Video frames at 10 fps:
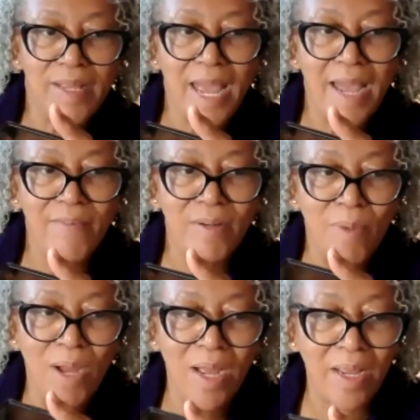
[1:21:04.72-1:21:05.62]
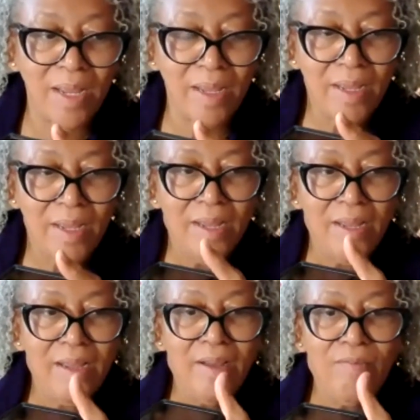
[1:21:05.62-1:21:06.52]
having my
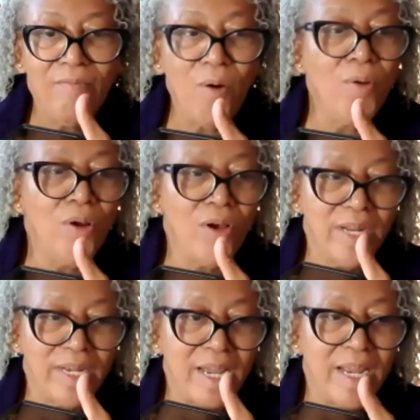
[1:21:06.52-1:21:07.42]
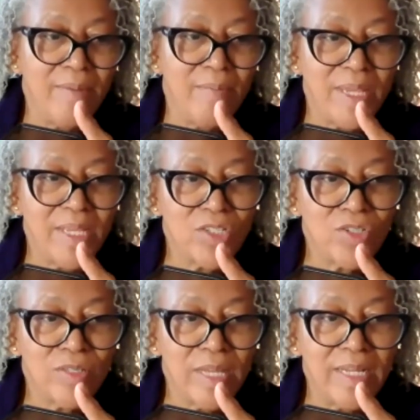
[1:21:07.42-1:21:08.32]
phone on at night, making
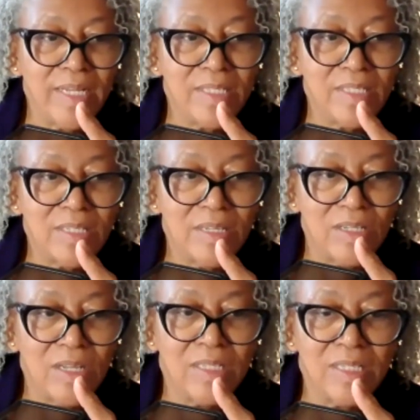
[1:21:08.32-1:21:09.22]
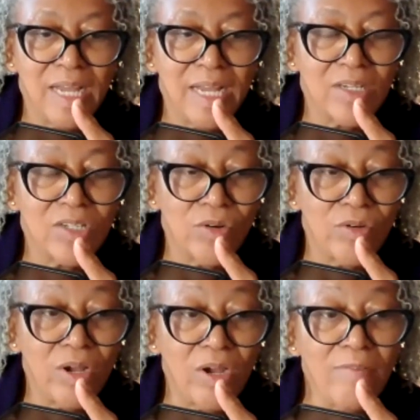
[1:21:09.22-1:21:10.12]
sure that it's not
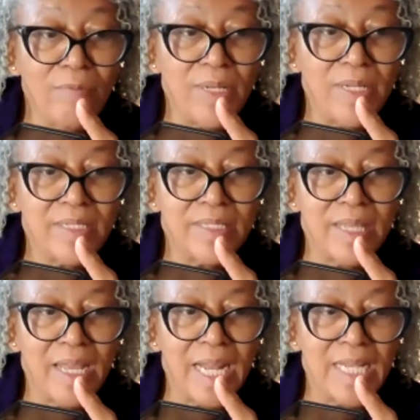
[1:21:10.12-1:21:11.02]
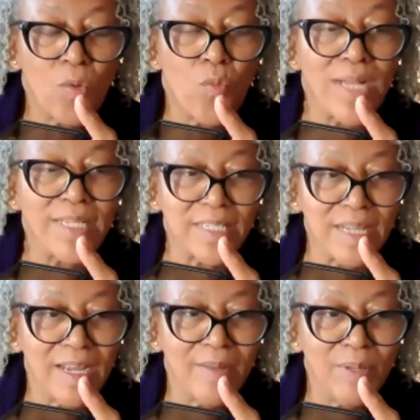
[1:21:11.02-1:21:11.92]
turned off, but it has a rest
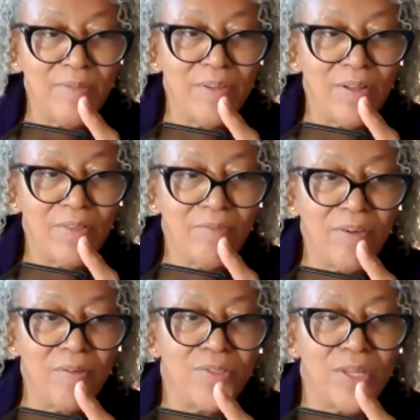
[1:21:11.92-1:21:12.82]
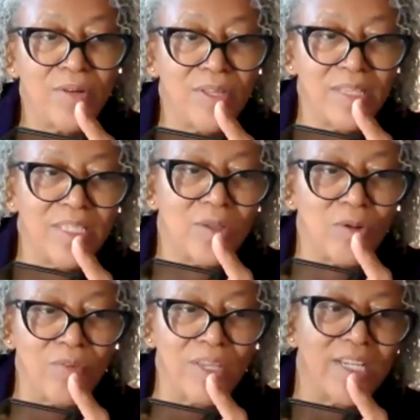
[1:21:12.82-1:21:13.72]
time even on the phone, so I don't get these
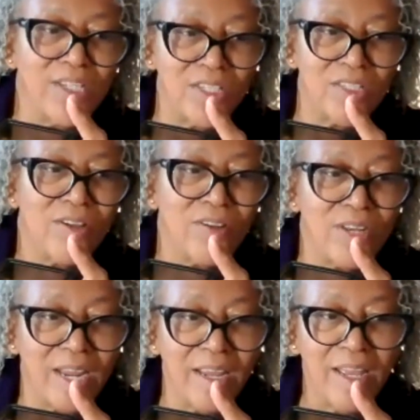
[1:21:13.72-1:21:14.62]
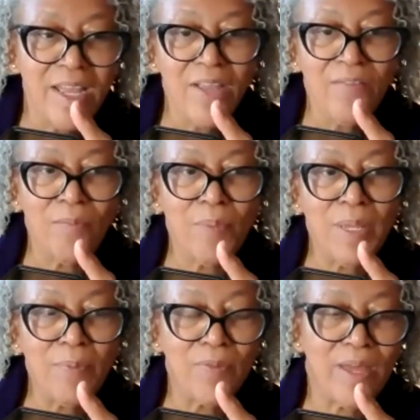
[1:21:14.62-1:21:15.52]
notifications all night from
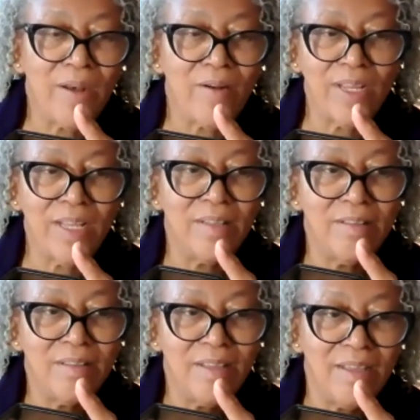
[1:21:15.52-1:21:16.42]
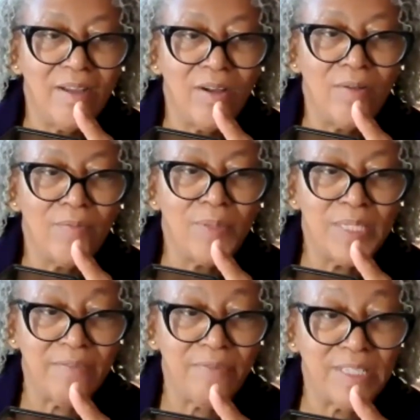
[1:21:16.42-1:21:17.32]
people that are in the
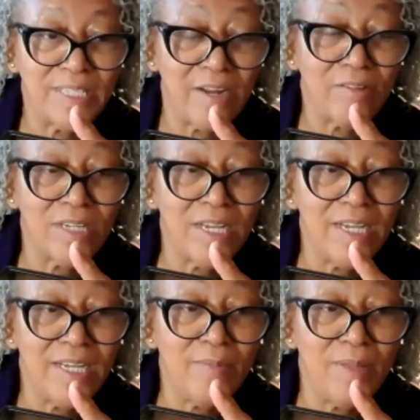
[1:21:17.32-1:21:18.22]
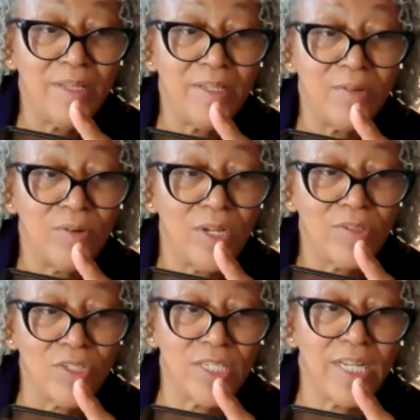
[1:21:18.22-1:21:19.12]
Pacific Standard Time and don't
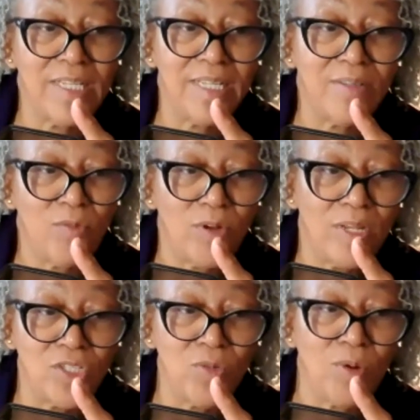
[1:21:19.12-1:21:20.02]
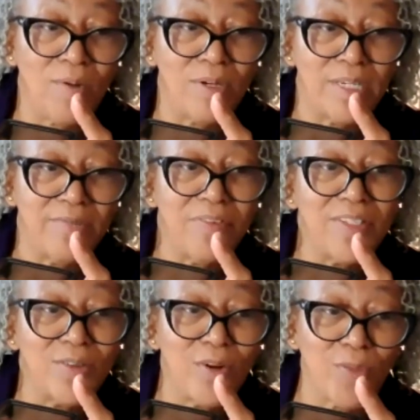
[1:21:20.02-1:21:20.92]
understand that it's 2-hour
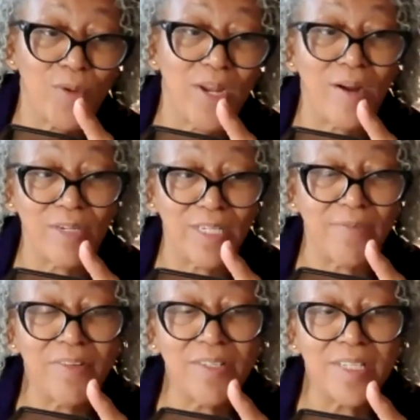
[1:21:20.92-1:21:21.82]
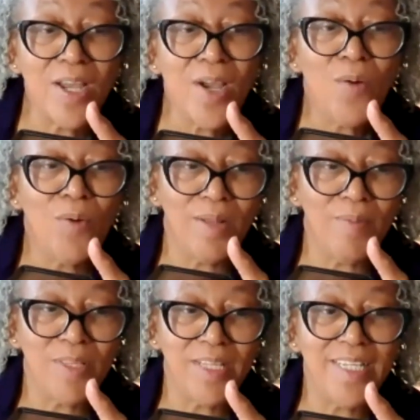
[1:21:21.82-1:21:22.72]
difference or a 3-hour difference when I'm
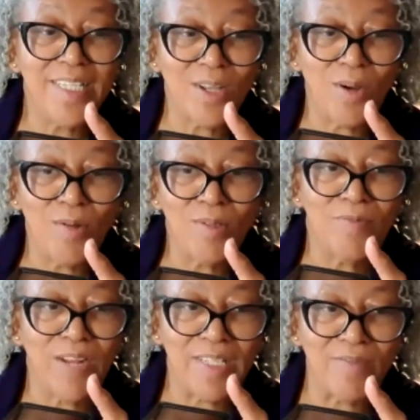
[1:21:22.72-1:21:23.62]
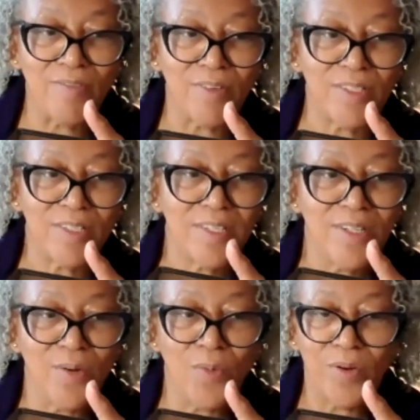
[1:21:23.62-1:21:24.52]
on the East Coast, vice versa.
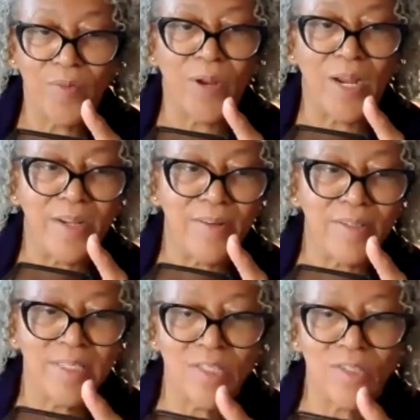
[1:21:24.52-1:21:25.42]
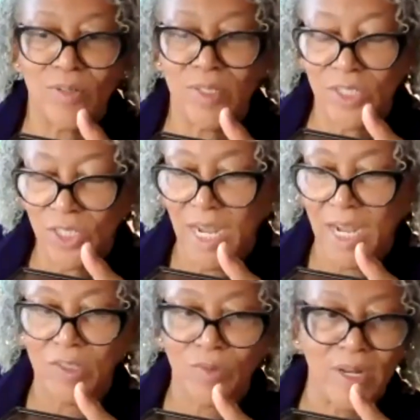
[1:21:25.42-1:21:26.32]
You know, we're right here in Central,
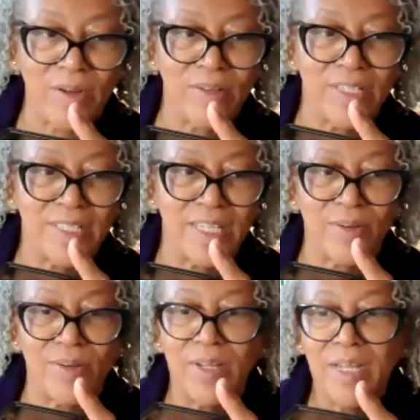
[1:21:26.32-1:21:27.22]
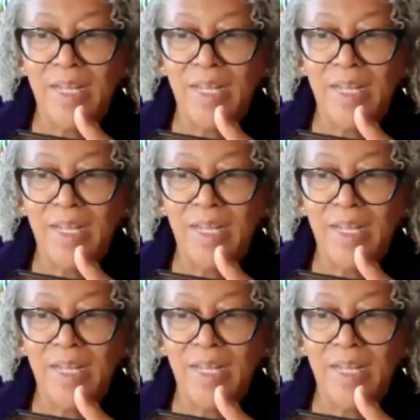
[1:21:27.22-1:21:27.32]
Chicago's right here in the center,